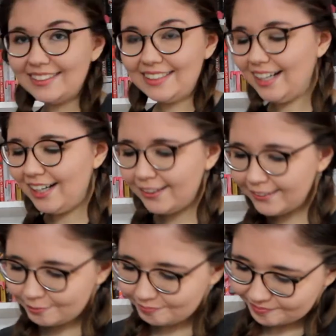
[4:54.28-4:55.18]

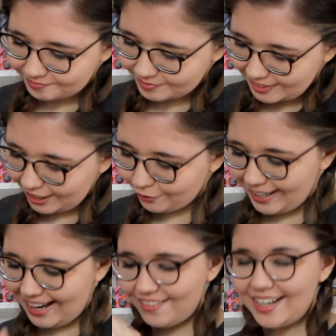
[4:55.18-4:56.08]
So, here
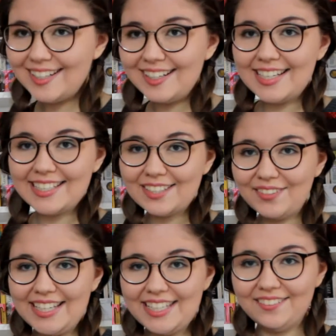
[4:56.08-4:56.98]
we have it. This is
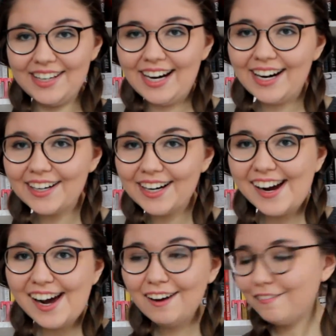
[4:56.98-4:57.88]
my TBR
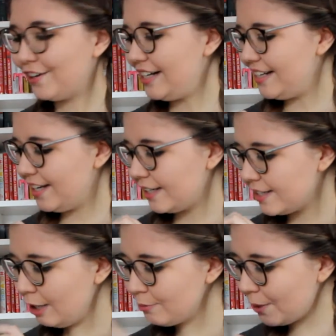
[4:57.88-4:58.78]
for the
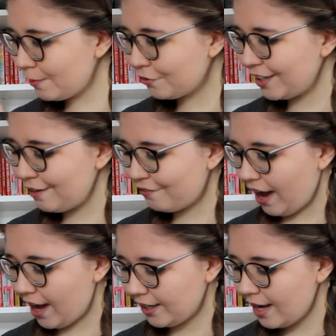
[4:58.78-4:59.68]
TomeTopple
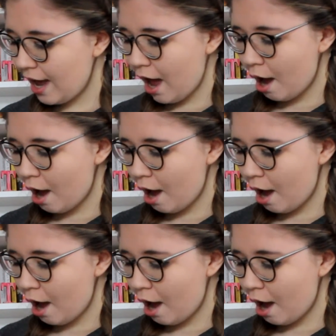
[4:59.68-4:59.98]
readathon.